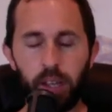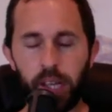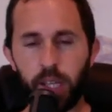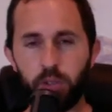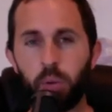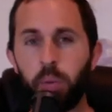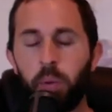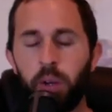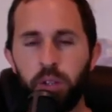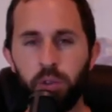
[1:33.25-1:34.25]
And here's what we
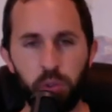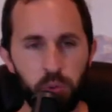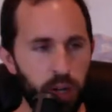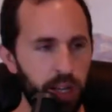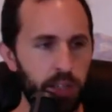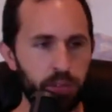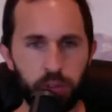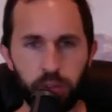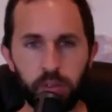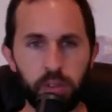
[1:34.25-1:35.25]
want to do. You write out
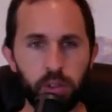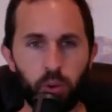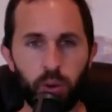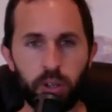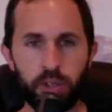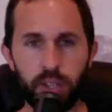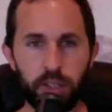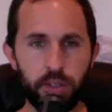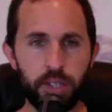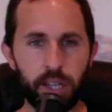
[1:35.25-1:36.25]
the questions I
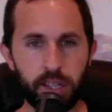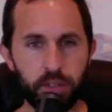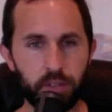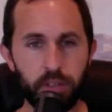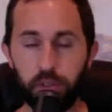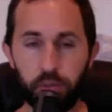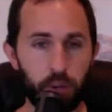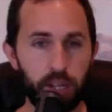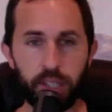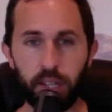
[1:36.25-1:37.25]
just asked,
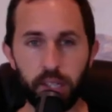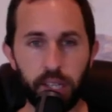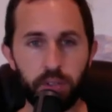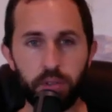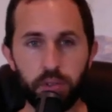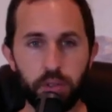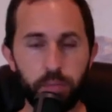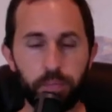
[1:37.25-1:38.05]
write down the answers.